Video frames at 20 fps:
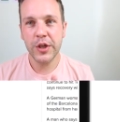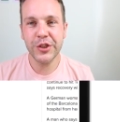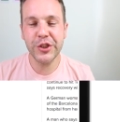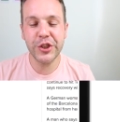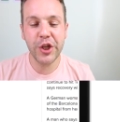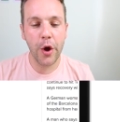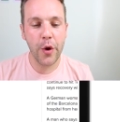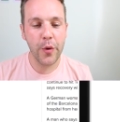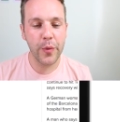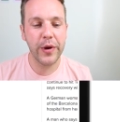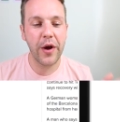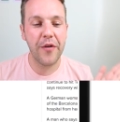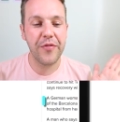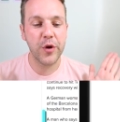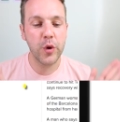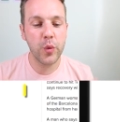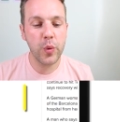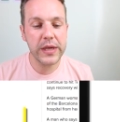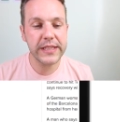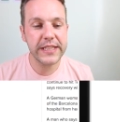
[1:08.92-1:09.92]
So we got the
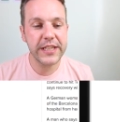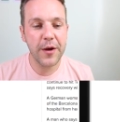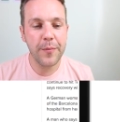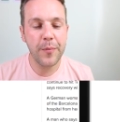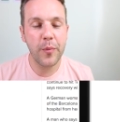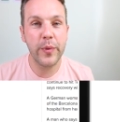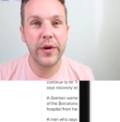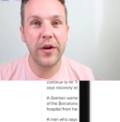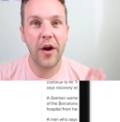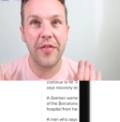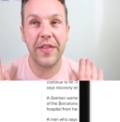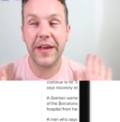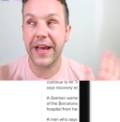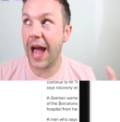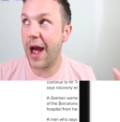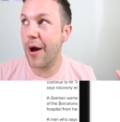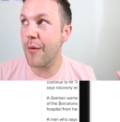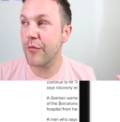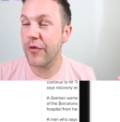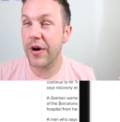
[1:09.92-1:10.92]
quiz up, we got the
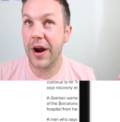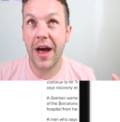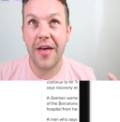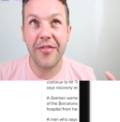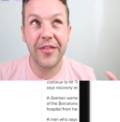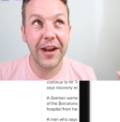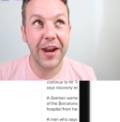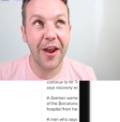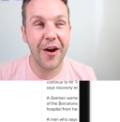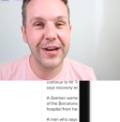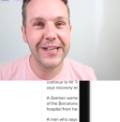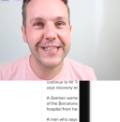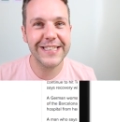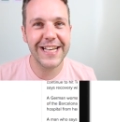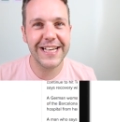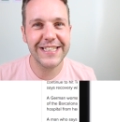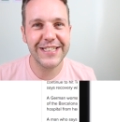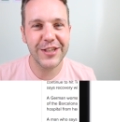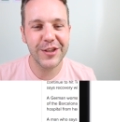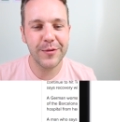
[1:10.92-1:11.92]
camera and the light
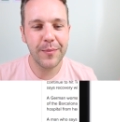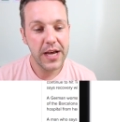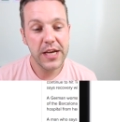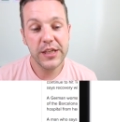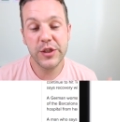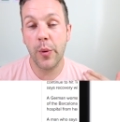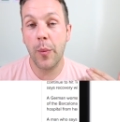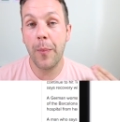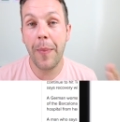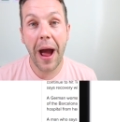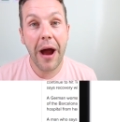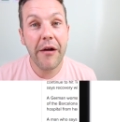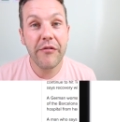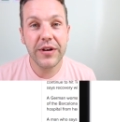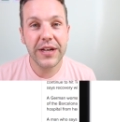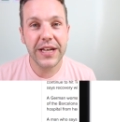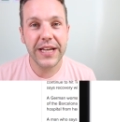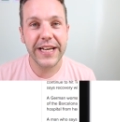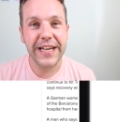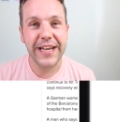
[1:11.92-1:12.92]
set up. So
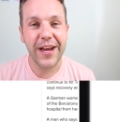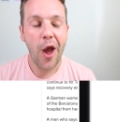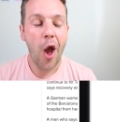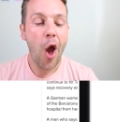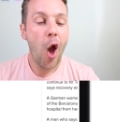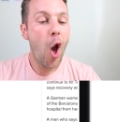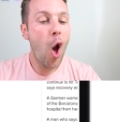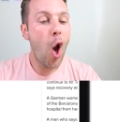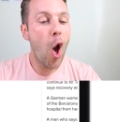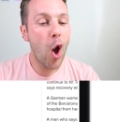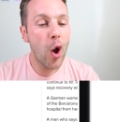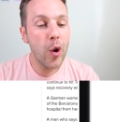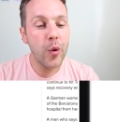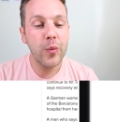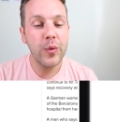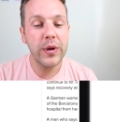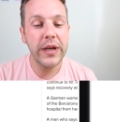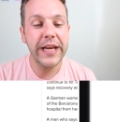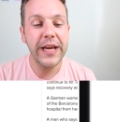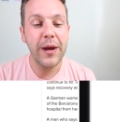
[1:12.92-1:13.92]
apparently
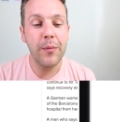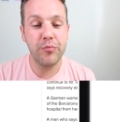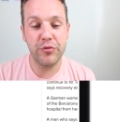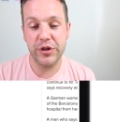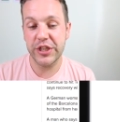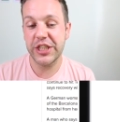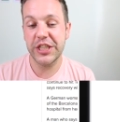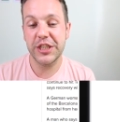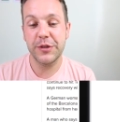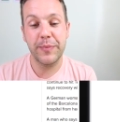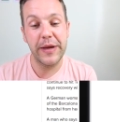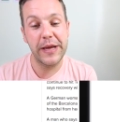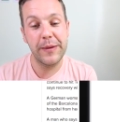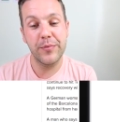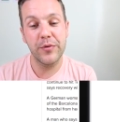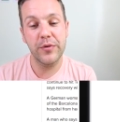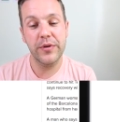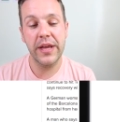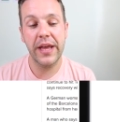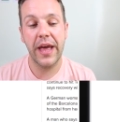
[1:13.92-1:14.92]
only British
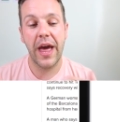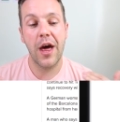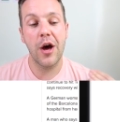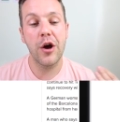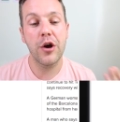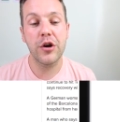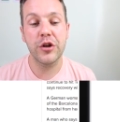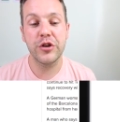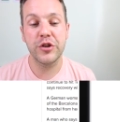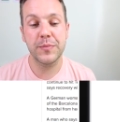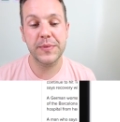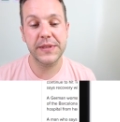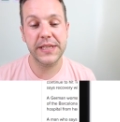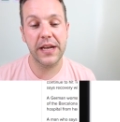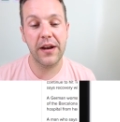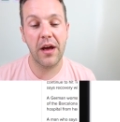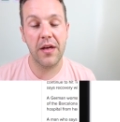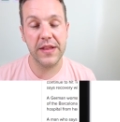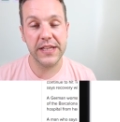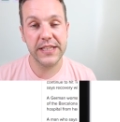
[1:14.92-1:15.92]
people can get
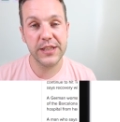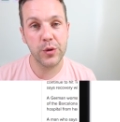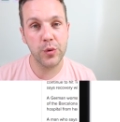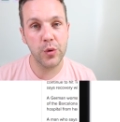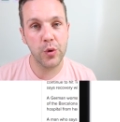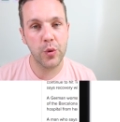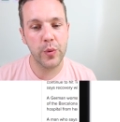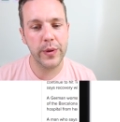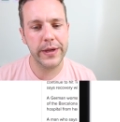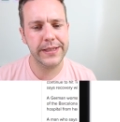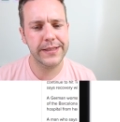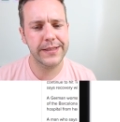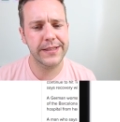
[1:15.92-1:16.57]
100% on this school quiz.